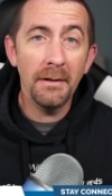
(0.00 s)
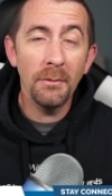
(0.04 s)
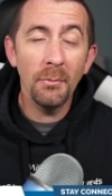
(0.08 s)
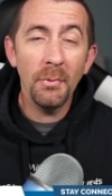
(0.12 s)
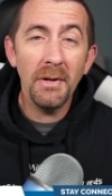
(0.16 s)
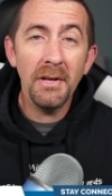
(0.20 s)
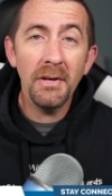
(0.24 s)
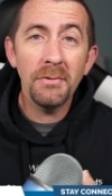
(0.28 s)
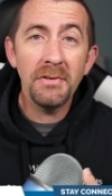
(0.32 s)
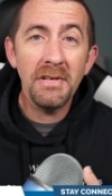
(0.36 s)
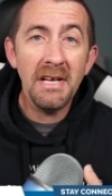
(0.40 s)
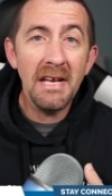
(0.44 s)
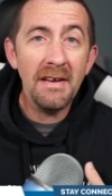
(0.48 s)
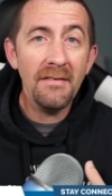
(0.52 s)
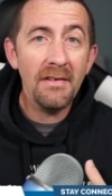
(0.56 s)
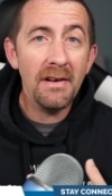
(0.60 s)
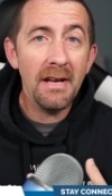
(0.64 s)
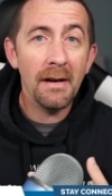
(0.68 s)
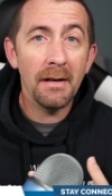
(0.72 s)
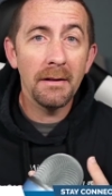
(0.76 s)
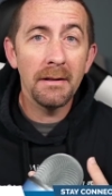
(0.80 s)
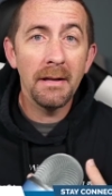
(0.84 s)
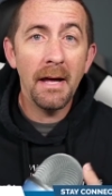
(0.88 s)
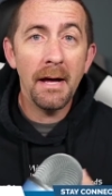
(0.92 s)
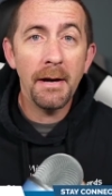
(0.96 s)
and we know David
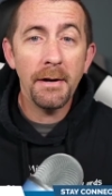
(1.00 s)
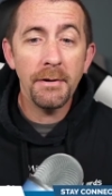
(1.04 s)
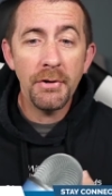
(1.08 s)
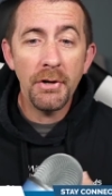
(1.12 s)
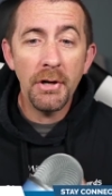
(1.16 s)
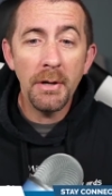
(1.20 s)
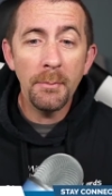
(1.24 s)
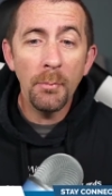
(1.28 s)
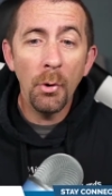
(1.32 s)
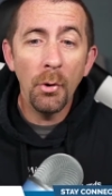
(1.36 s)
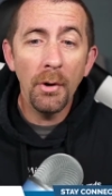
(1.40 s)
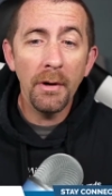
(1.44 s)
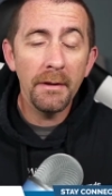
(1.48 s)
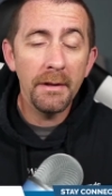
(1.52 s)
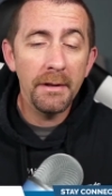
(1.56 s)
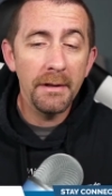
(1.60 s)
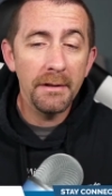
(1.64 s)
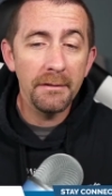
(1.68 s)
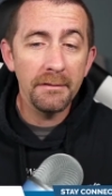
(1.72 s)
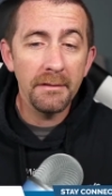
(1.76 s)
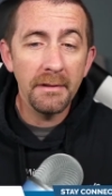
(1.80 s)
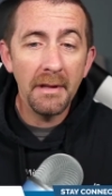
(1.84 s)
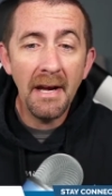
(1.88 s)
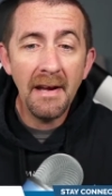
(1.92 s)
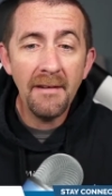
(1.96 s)
had a lot of turmoil in
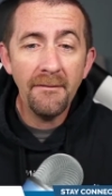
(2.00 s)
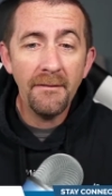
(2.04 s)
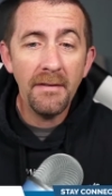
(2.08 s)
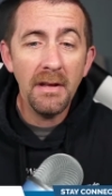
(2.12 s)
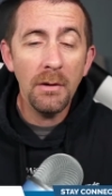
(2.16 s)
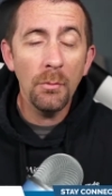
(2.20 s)
his life.